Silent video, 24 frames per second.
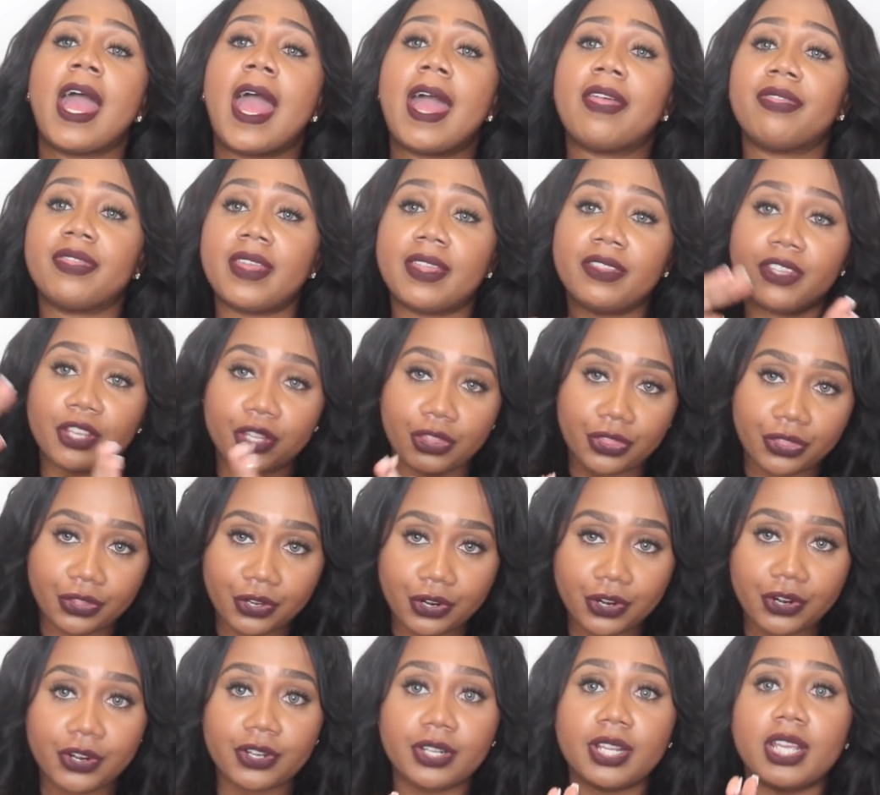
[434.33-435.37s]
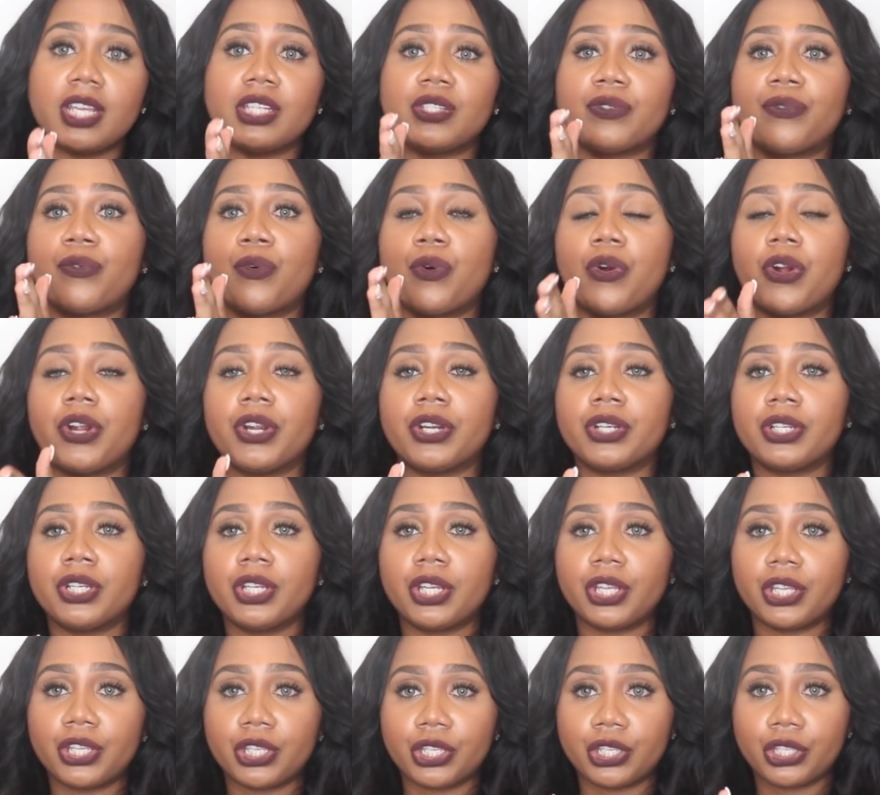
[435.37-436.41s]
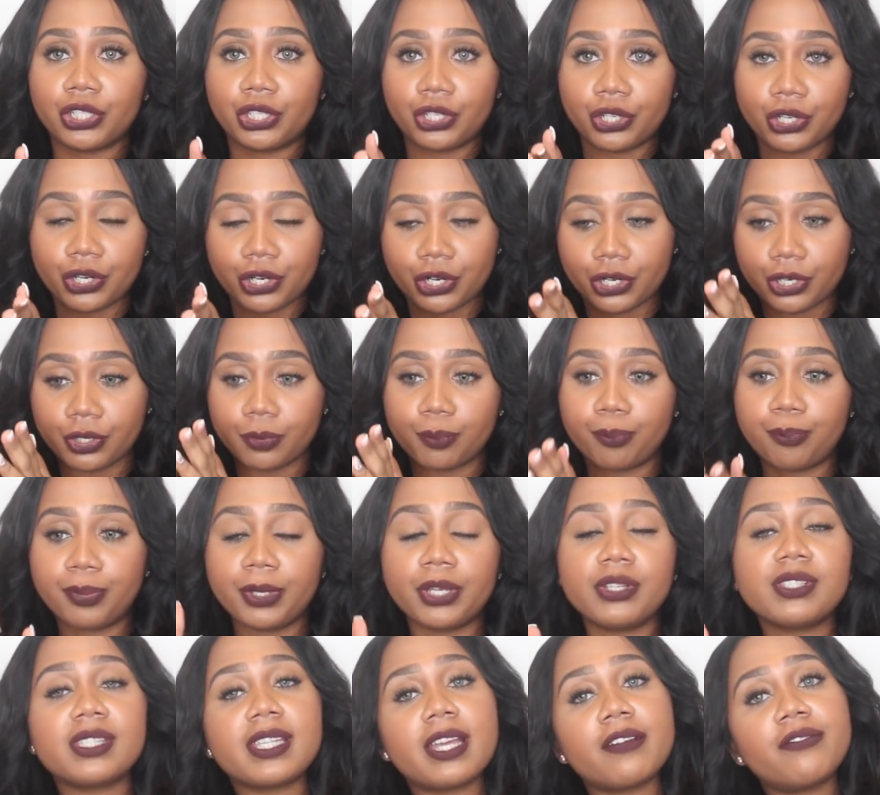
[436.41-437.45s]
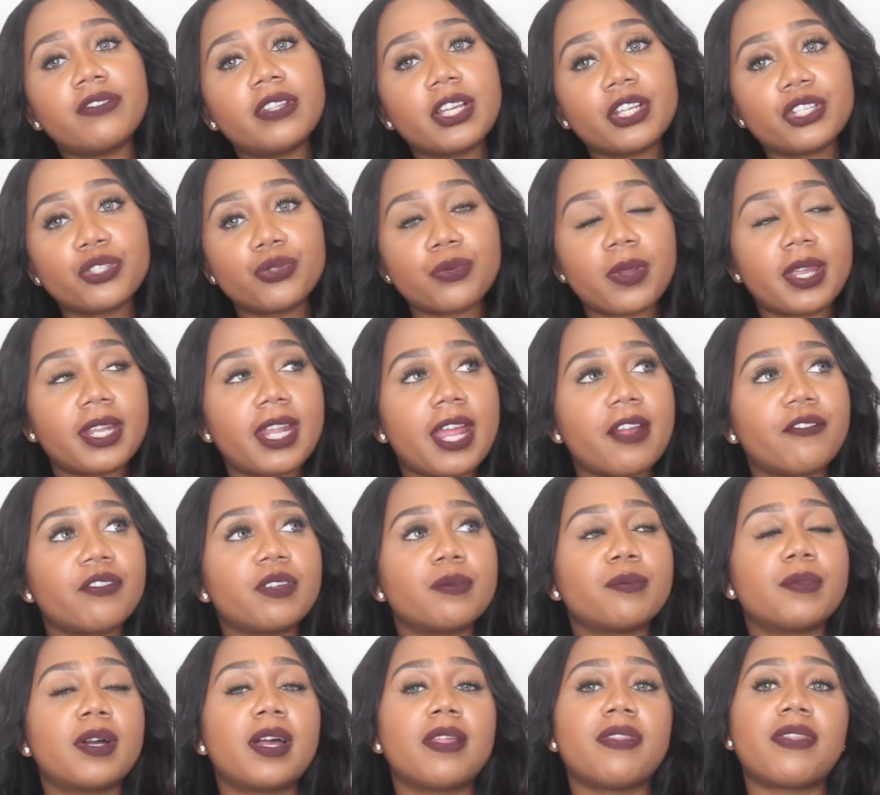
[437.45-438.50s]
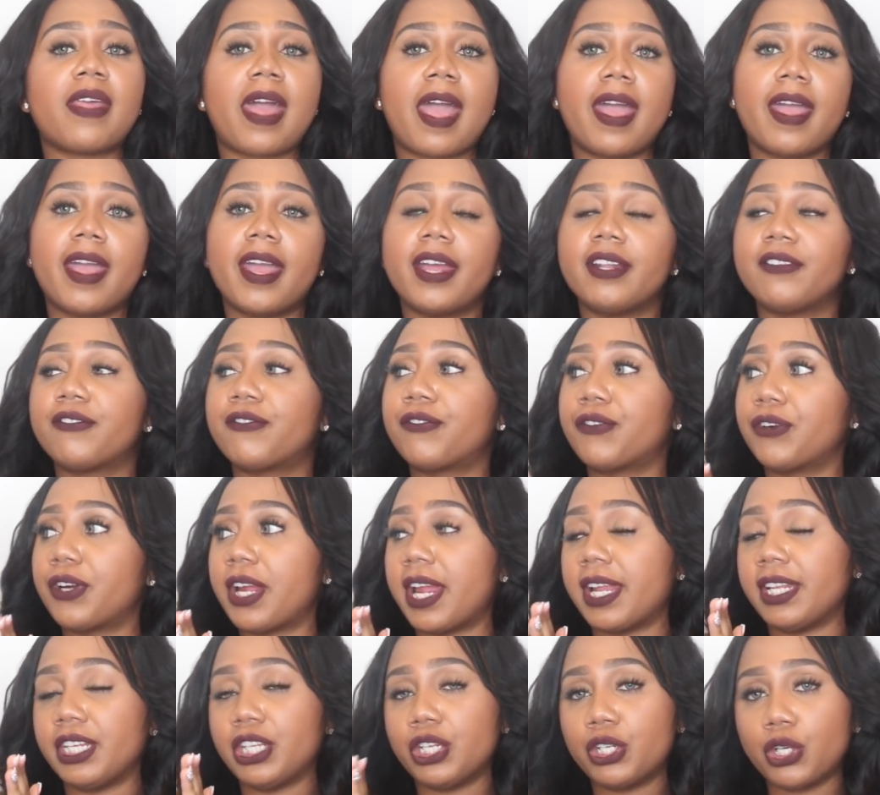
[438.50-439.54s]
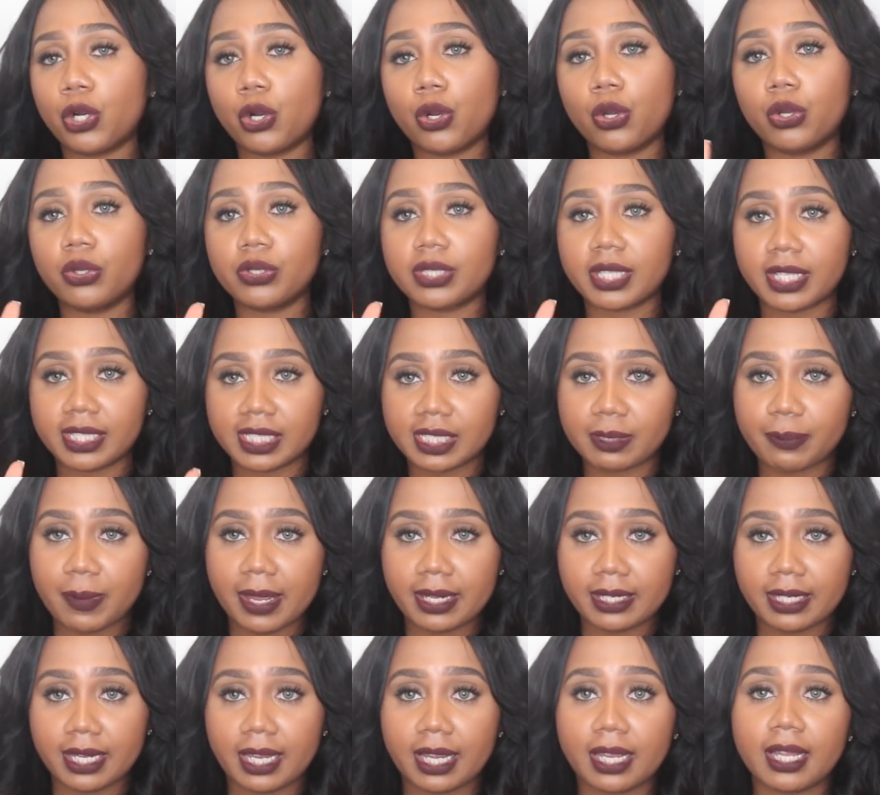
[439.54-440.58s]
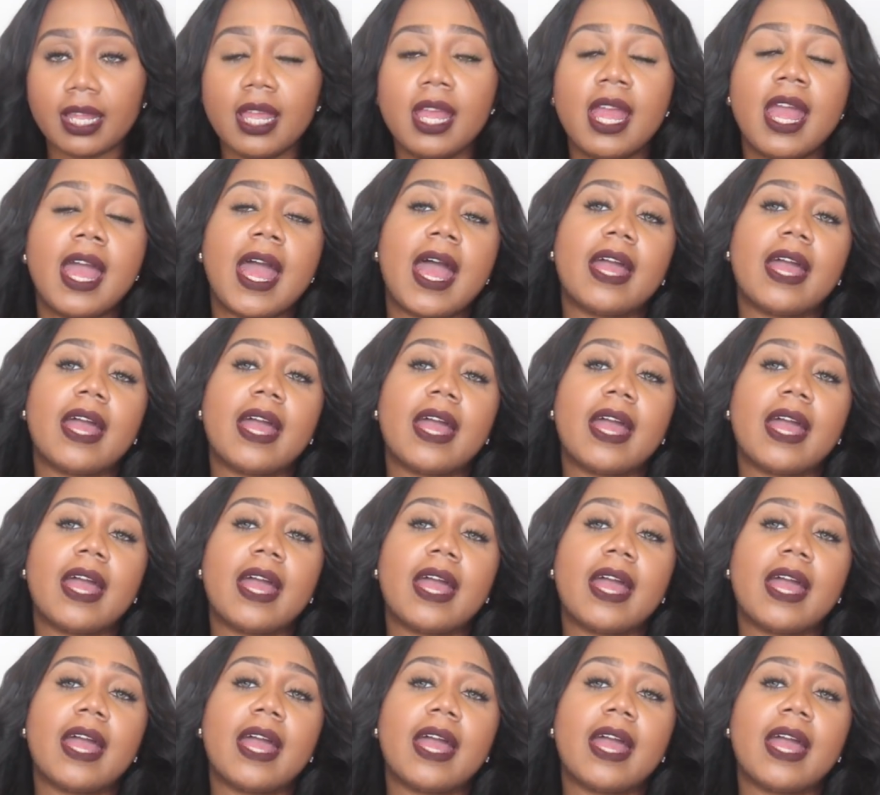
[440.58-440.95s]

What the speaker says: And then your third is for your bills that fluctuate every month and for any goals and spending.